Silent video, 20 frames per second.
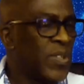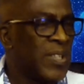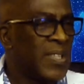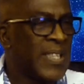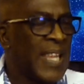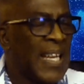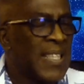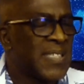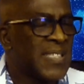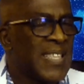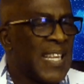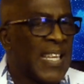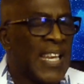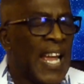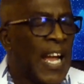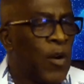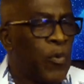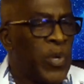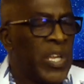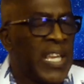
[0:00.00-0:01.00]
That's
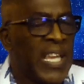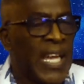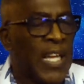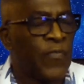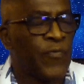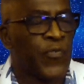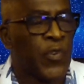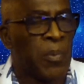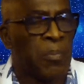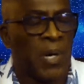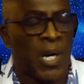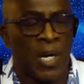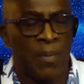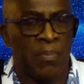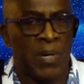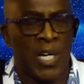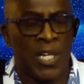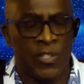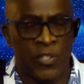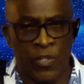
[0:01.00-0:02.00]
not how we get from
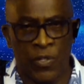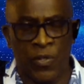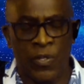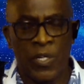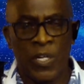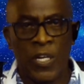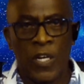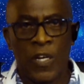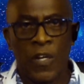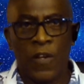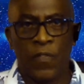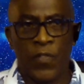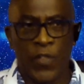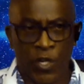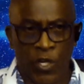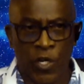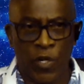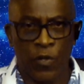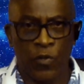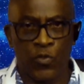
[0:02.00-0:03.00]
up under
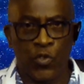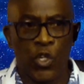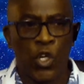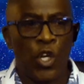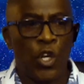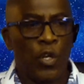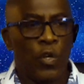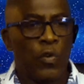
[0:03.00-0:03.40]
the curse.